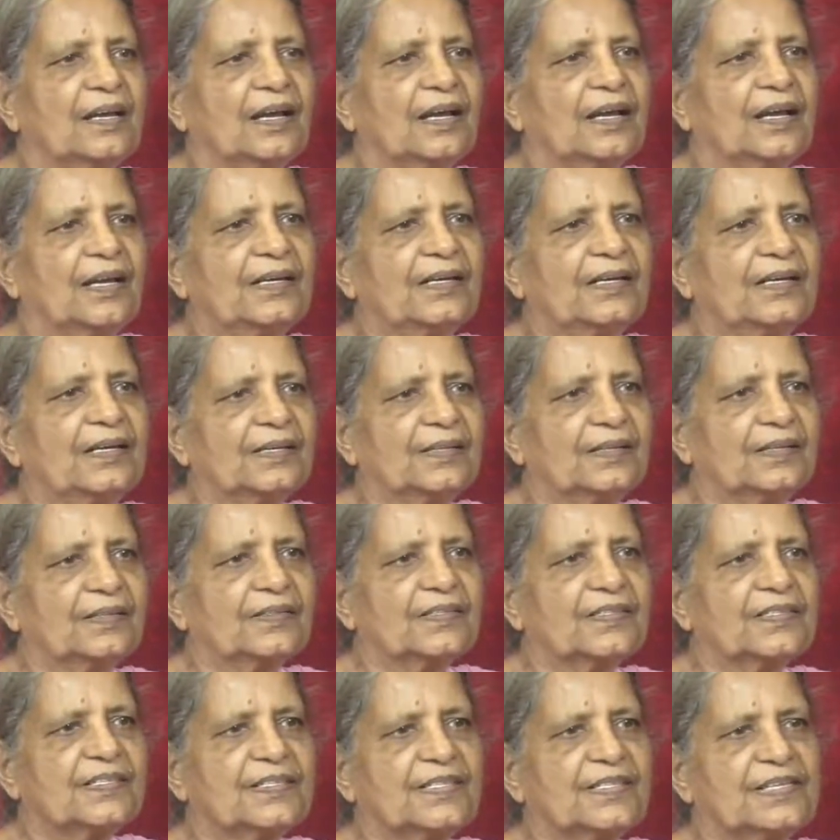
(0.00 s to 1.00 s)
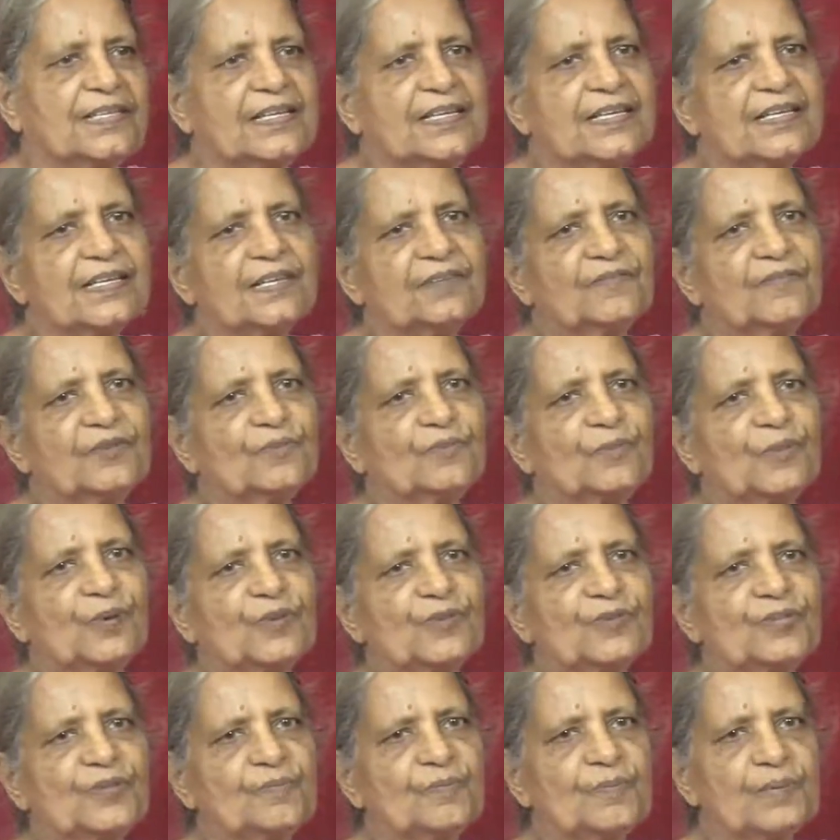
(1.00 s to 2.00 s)
and seeing our
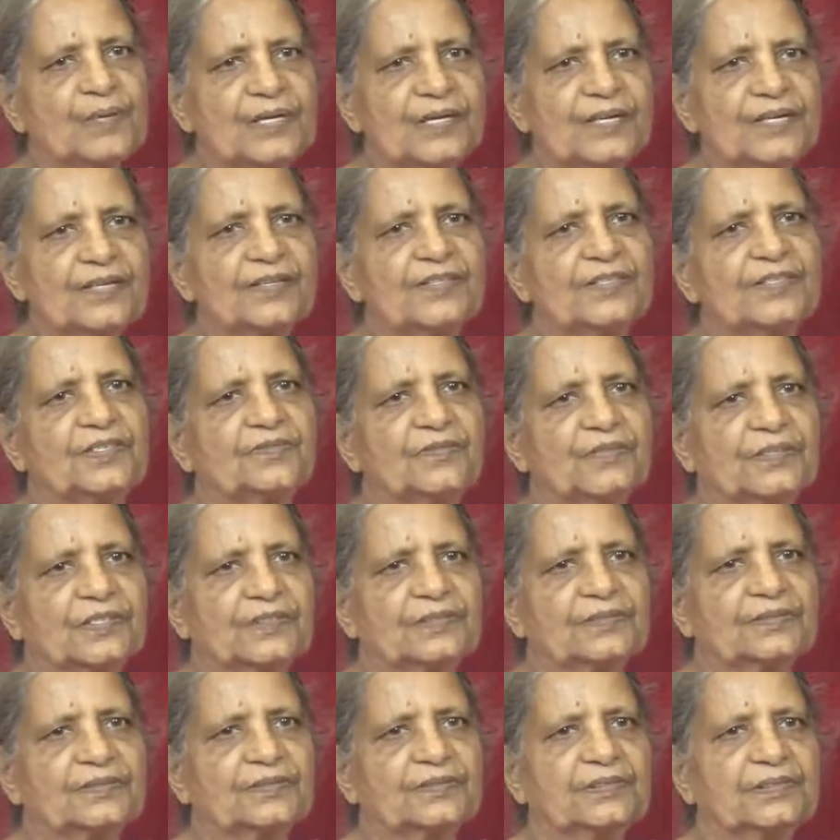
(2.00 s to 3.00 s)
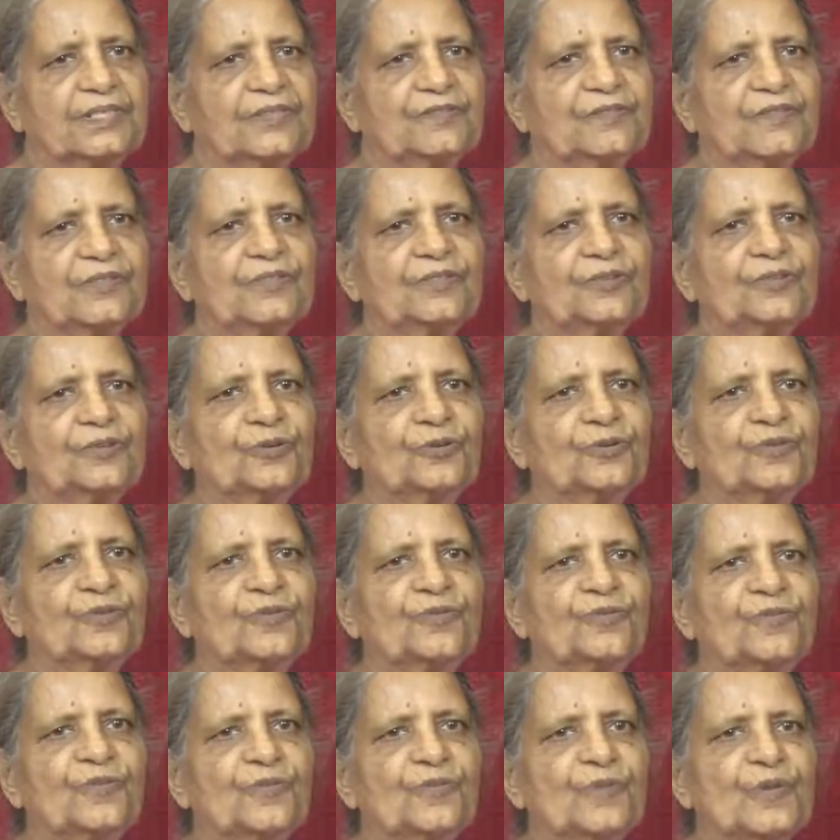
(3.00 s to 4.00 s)
possibilities even even
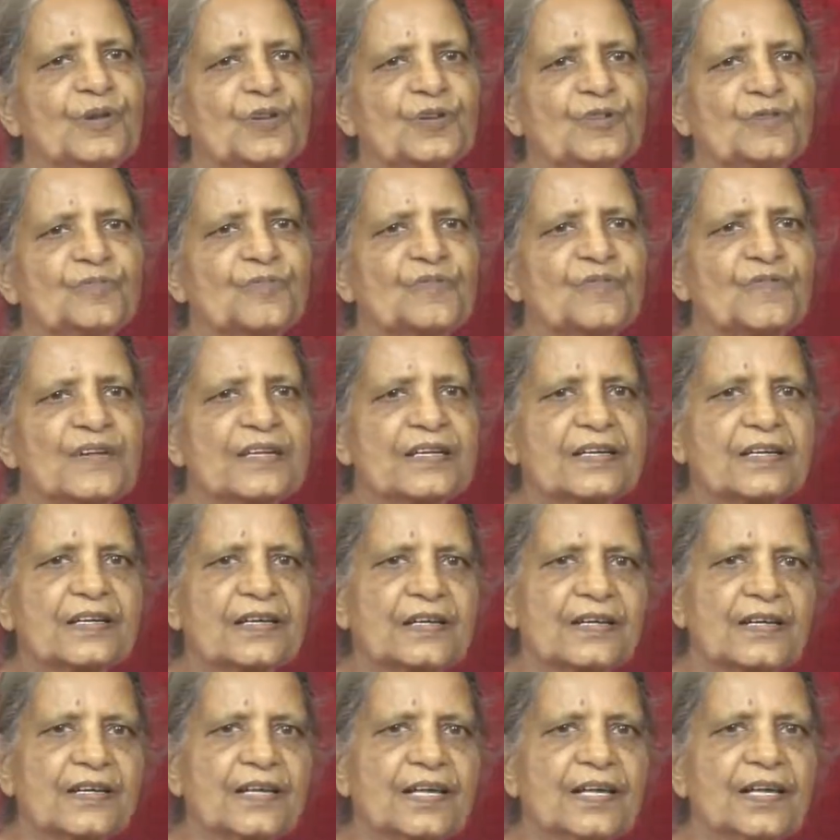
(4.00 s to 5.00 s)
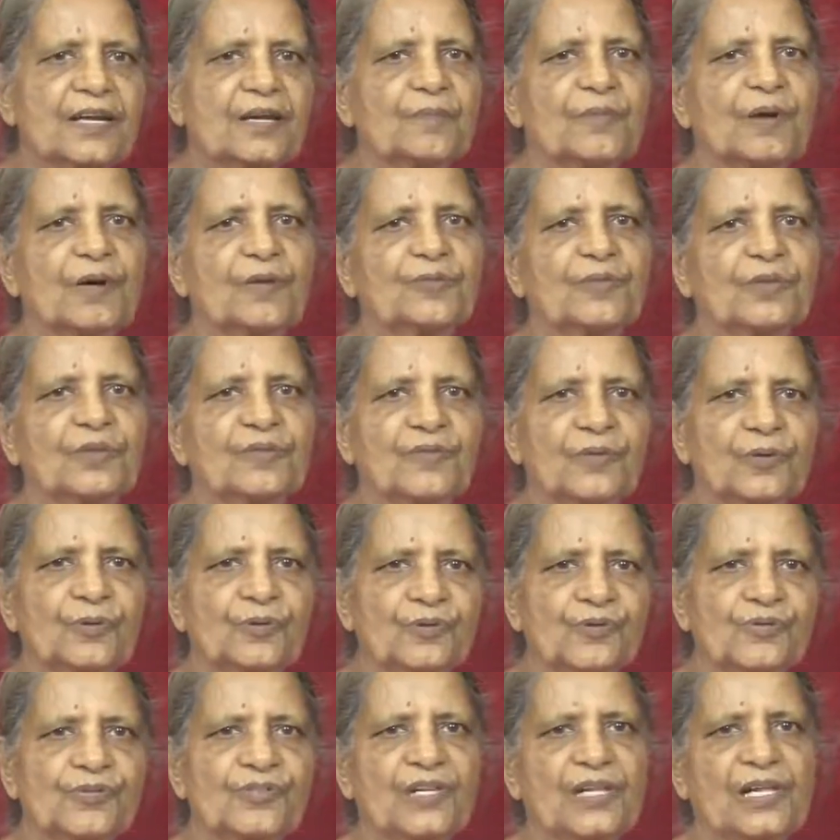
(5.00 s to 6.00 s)
though we may not be very clear about our
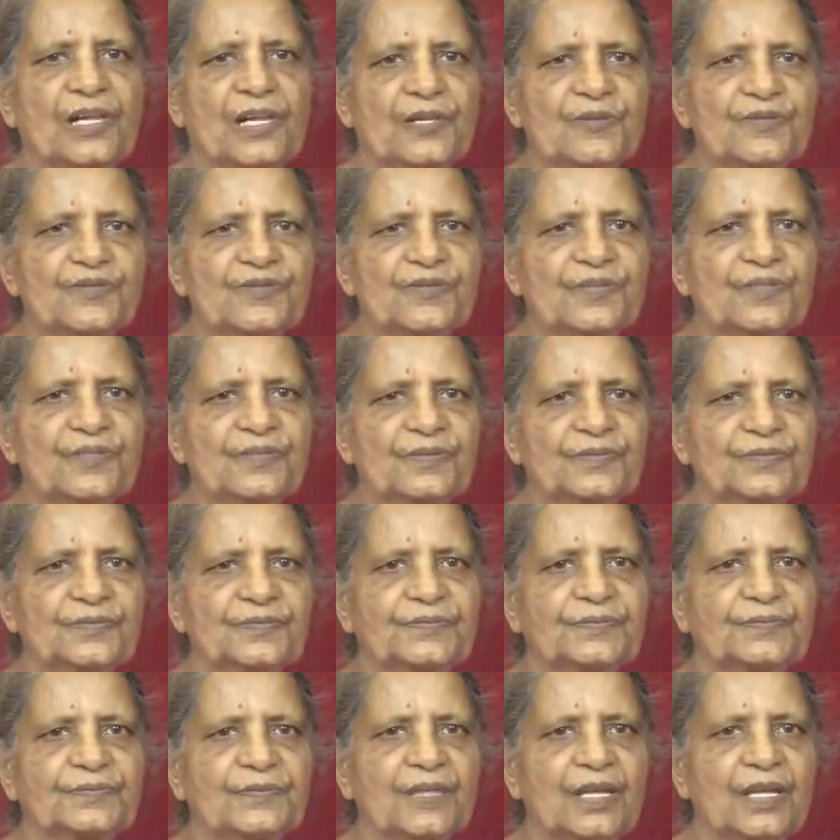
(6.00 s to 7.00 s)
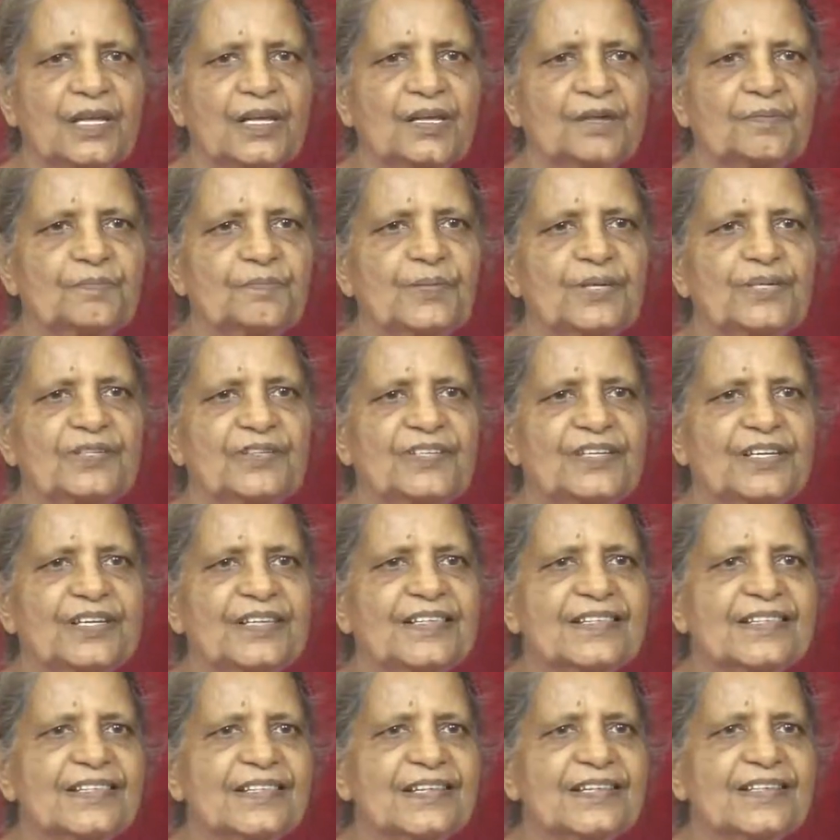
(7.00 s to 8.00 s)
own selves but she
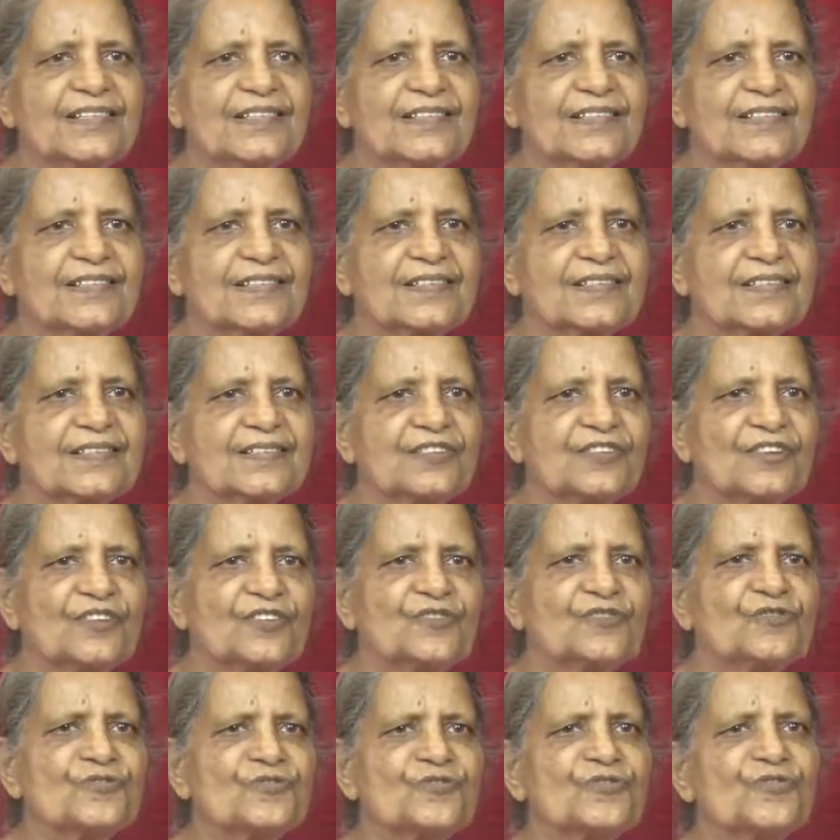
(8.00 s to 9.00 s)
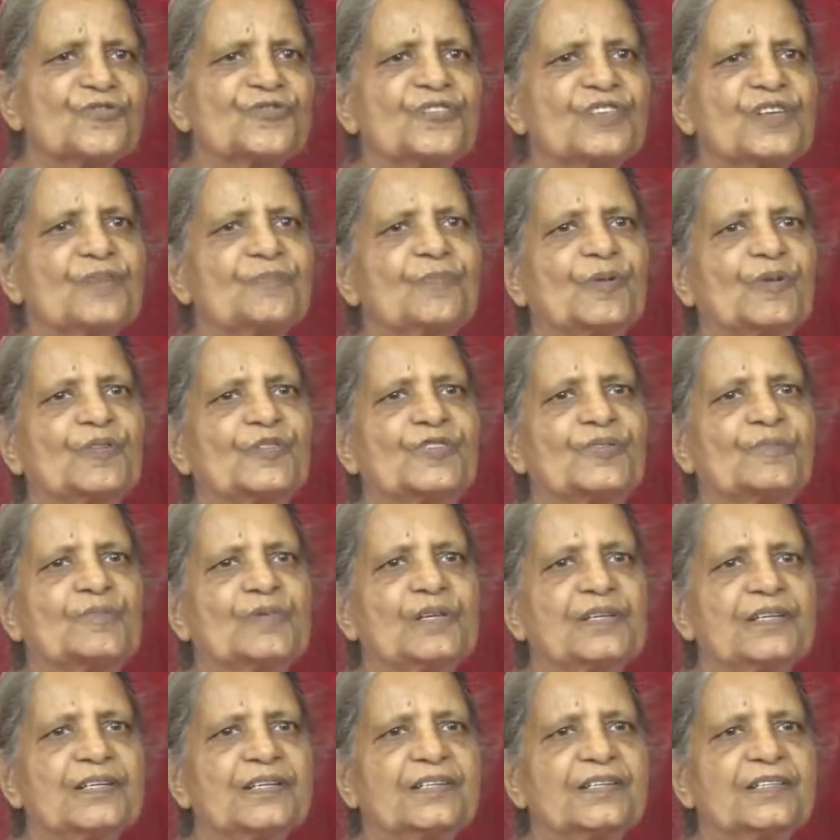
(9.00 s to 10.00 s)
sees she used to see
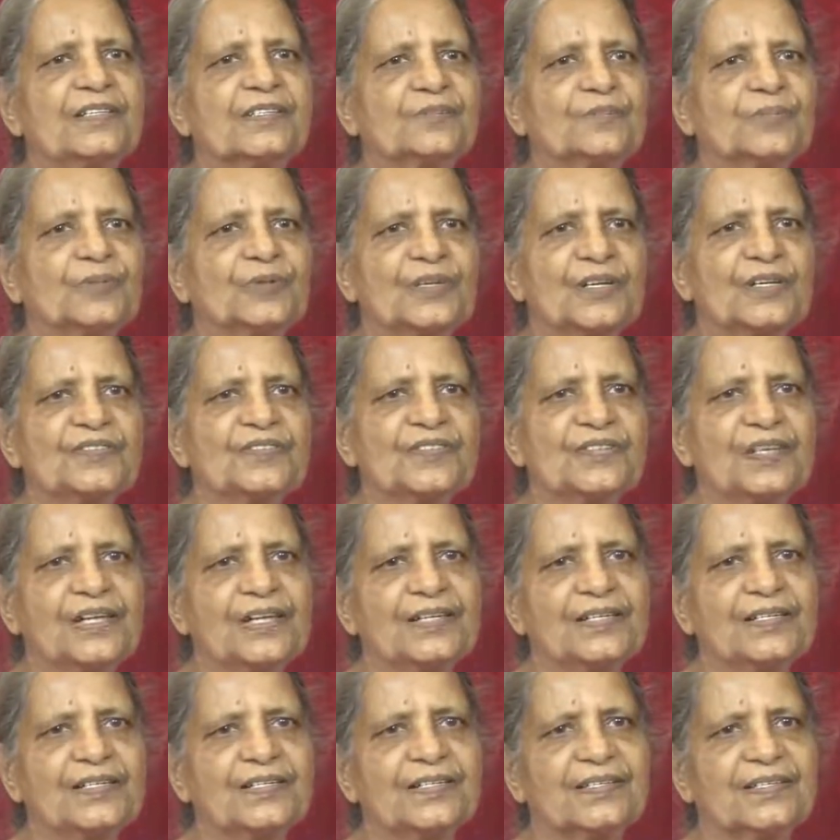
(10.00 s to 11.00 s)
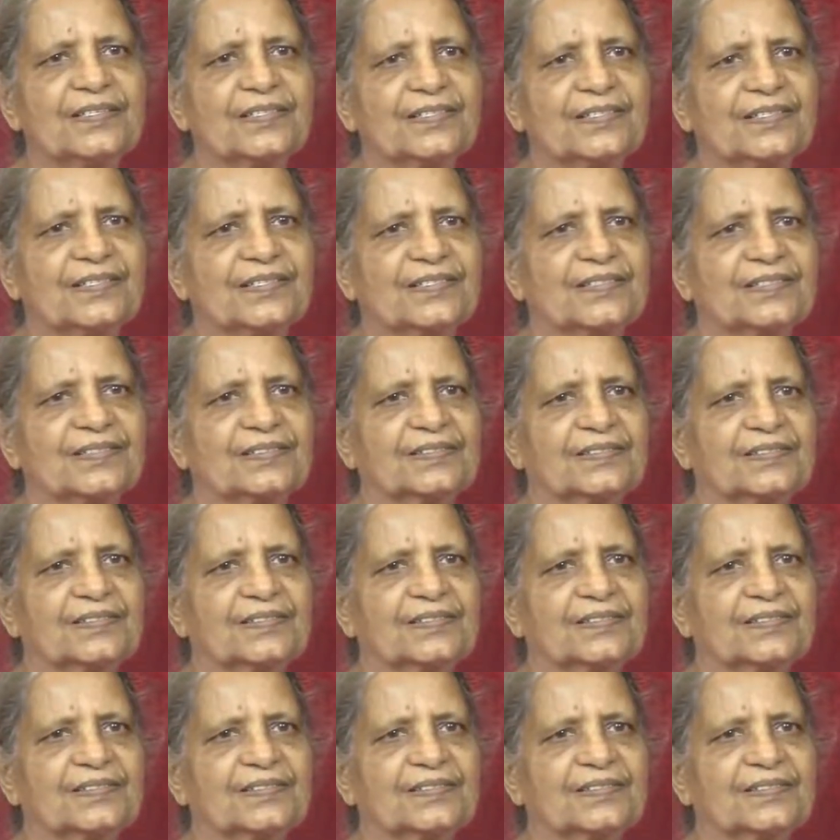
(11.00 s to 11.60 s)
possibilities potentialities